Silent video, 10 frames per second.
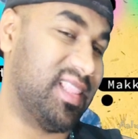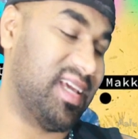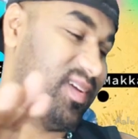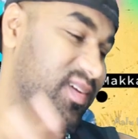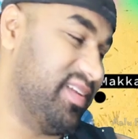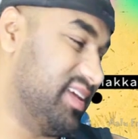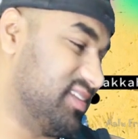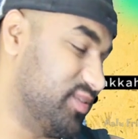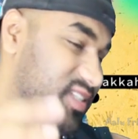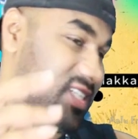Thank you,
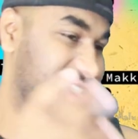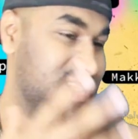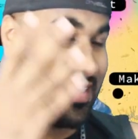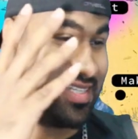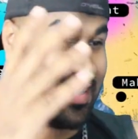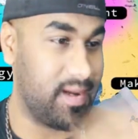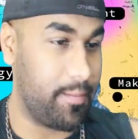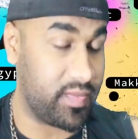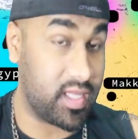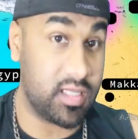Elias, for suggesting
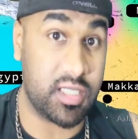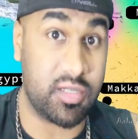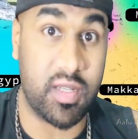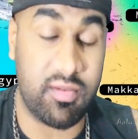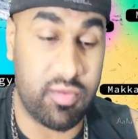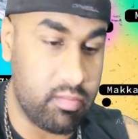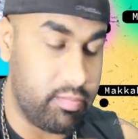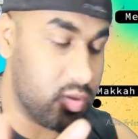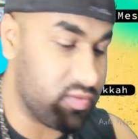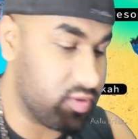such a wonderful,
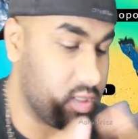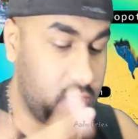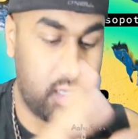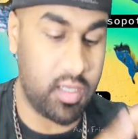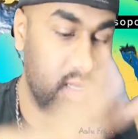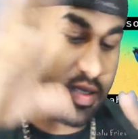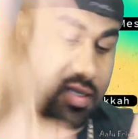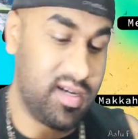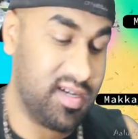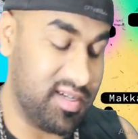beautiful
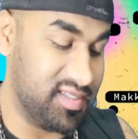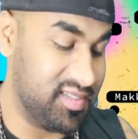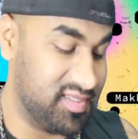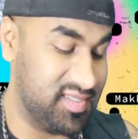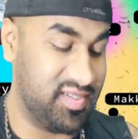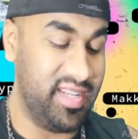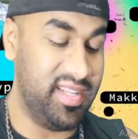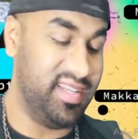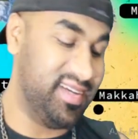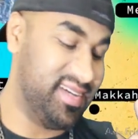
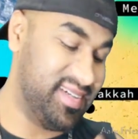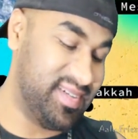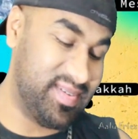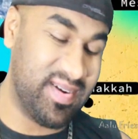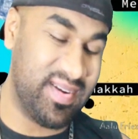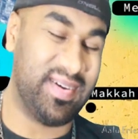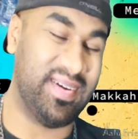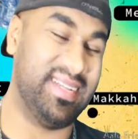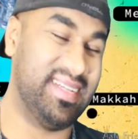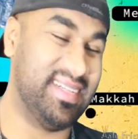3D what do you
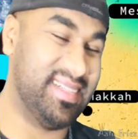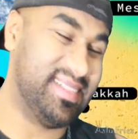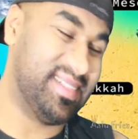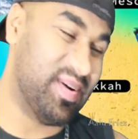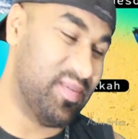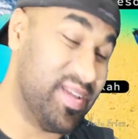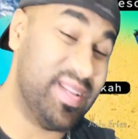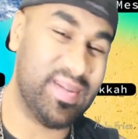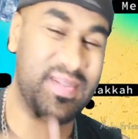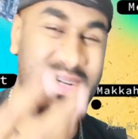call
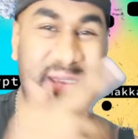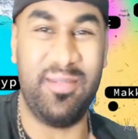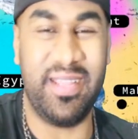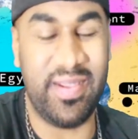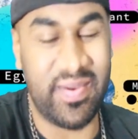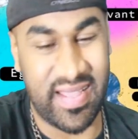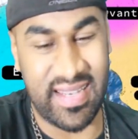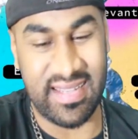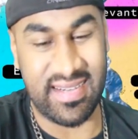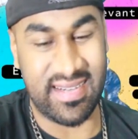video, 3D video.
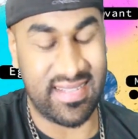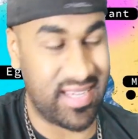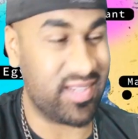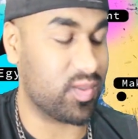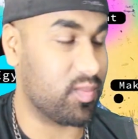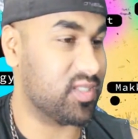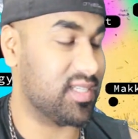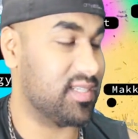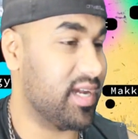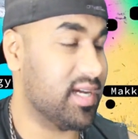And thank you so much.
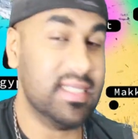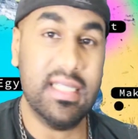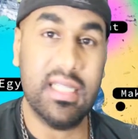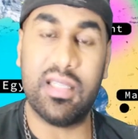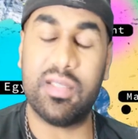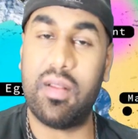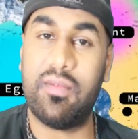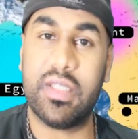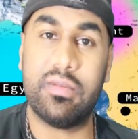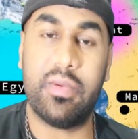And yeah, that's all
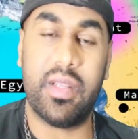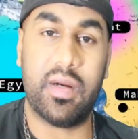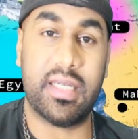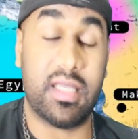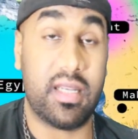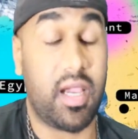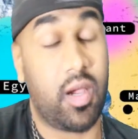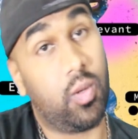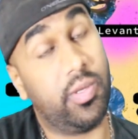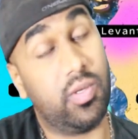for this video, guys, and I
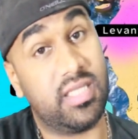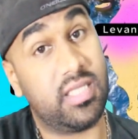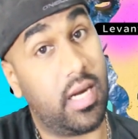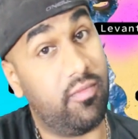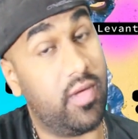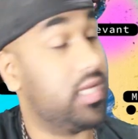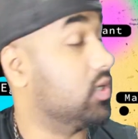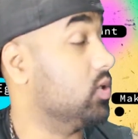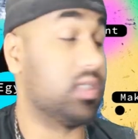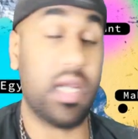hope you guys had a very
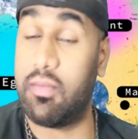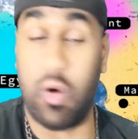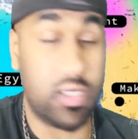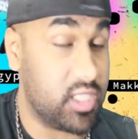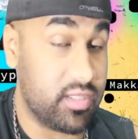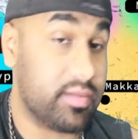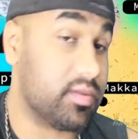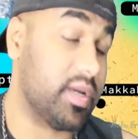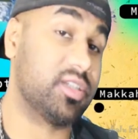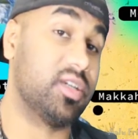good time watching
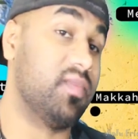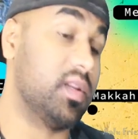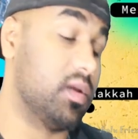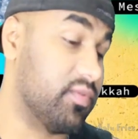this reaction video.